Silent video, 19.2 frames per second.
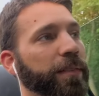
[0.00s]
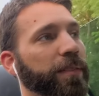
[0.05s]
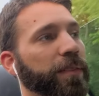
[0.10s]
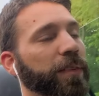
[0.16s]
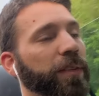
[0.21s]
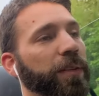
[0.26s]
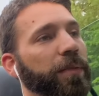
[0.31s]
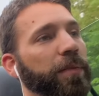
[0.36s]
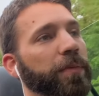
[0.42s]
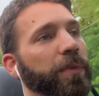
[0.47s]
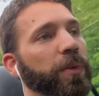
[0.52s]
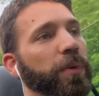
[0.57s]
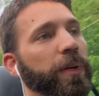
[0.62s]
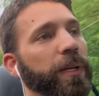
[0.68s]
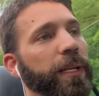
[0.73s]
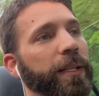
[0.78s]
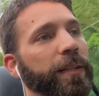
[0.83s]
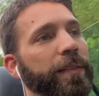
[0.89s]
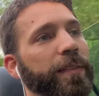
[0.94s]
to view
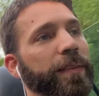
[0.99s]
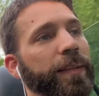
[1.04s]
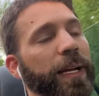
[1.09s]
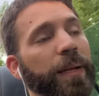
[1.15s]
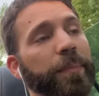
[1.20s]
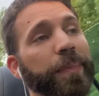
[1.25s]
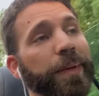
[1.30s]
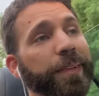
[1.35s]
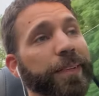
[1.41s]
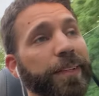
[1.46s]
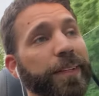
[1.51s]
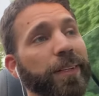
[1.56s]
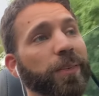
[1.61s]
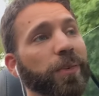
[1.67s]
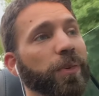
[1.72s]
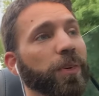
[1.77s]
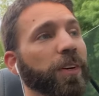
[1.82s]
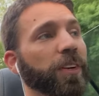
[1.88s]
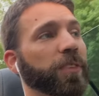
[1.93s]
it as not a big deal
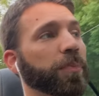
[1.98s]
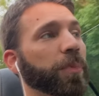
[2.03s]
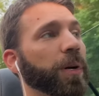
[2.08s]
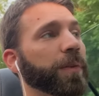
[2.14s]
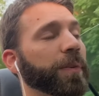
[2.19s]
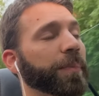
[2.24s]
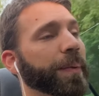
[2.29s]
or as more of a